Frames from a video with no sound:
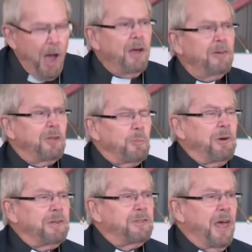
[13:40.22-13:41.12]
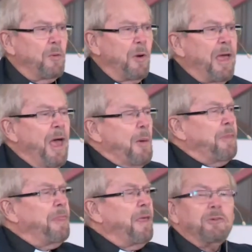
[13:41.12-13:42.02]
It was hard to preach that way,
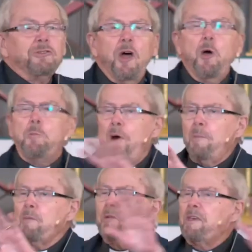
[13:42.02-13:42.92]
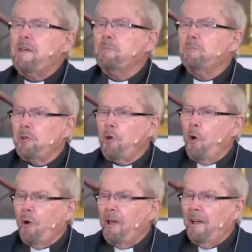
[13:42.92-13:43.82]
but there was no problem with the
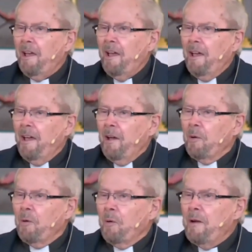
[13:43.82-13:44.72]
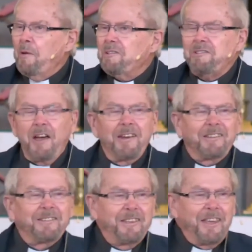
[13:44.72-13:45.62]
hymns at all. When we
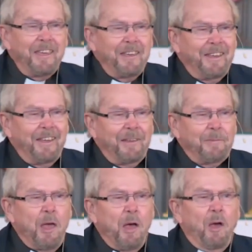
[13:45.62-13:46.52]
started singing,